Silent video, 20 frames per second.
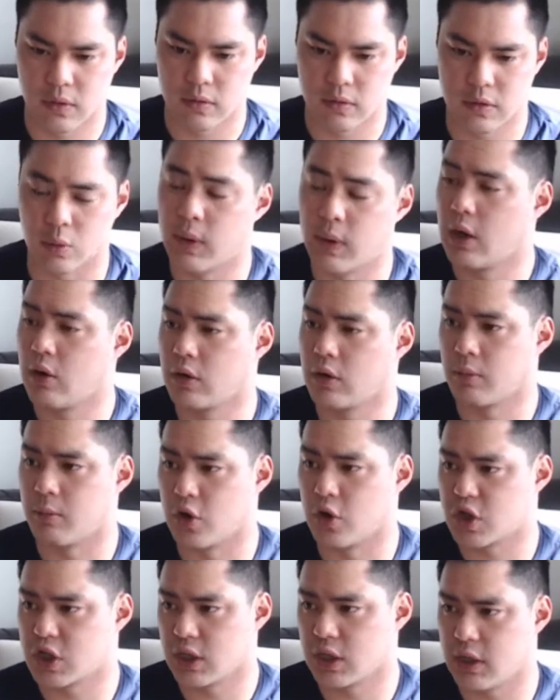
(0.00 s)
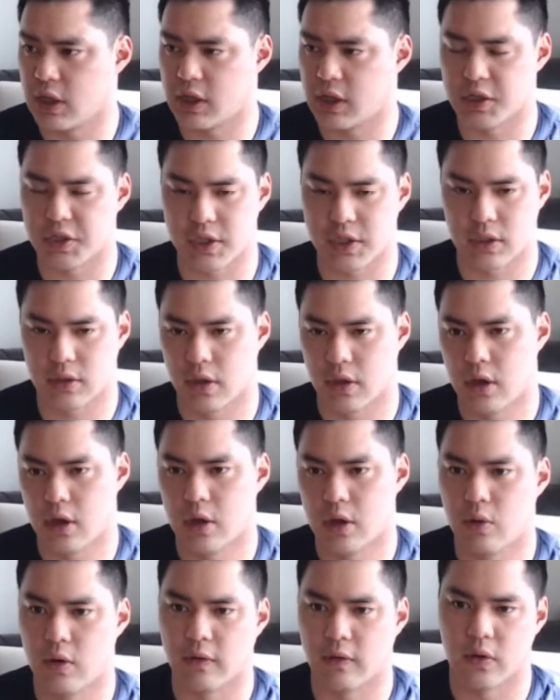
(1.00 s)
do well commercially against
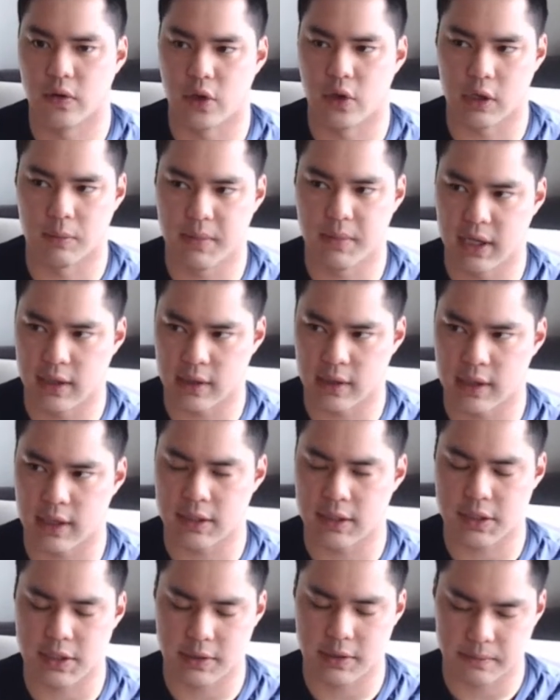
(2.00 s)
whoever they're competing against.